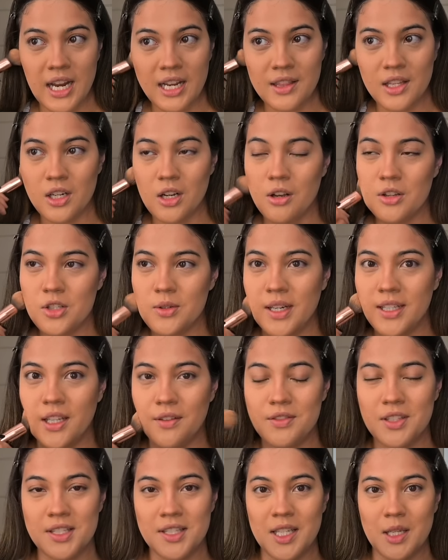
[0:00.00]
And then also I
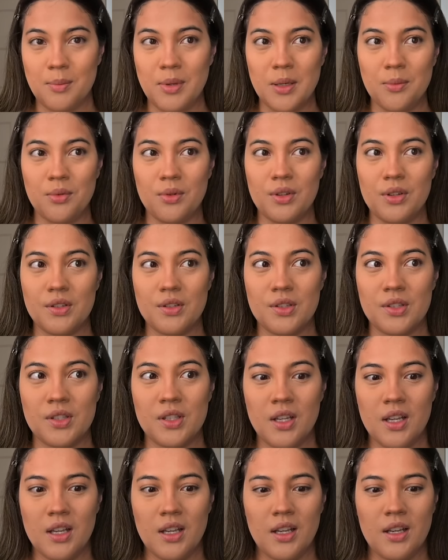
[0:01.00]
love to see people's
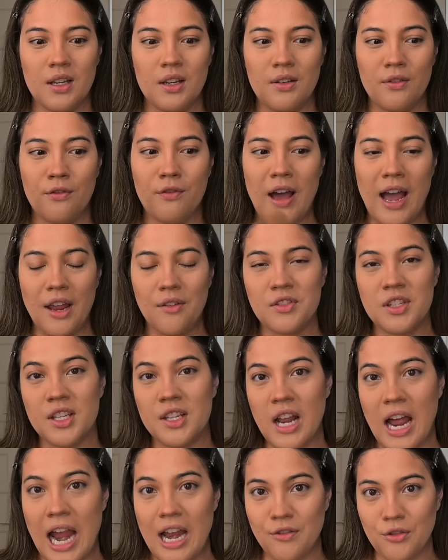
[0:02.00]
5 to
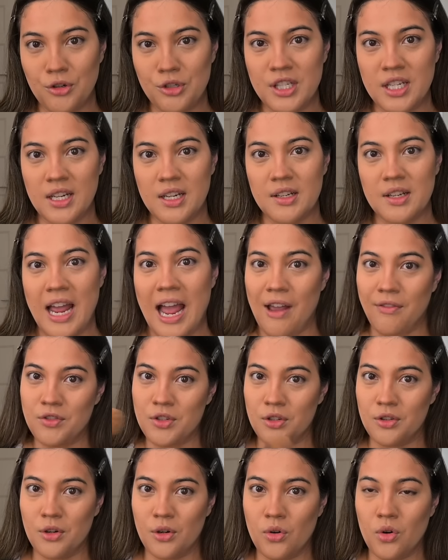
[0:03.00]
9 routine
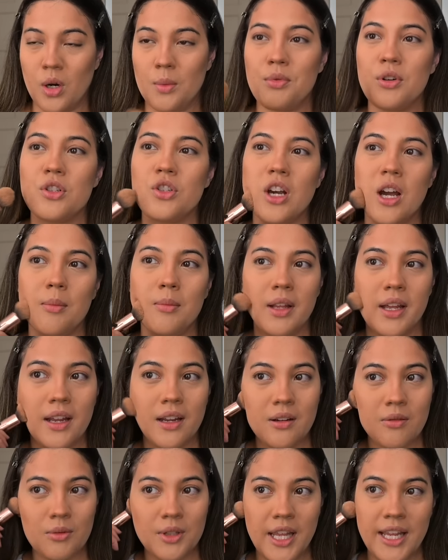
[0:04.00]
after their corporate job,
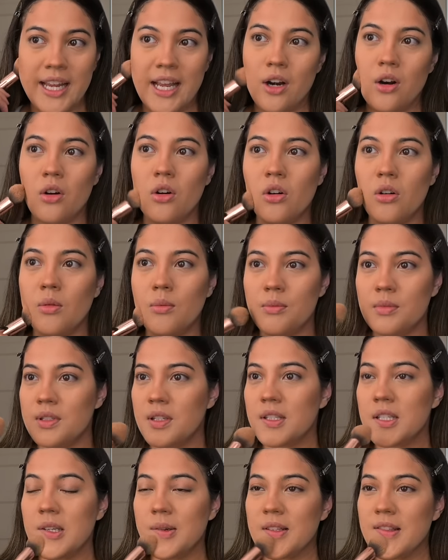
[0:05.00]
like when they get home to
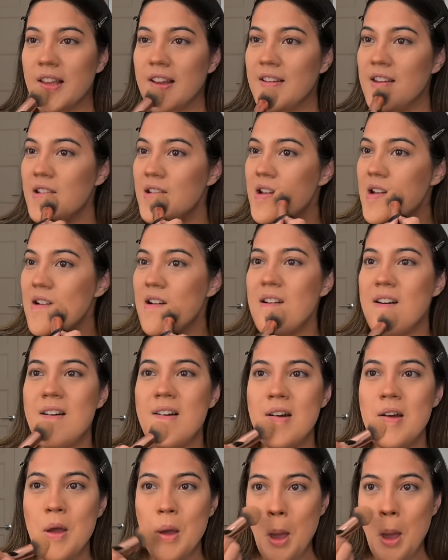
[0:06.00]
see what they do.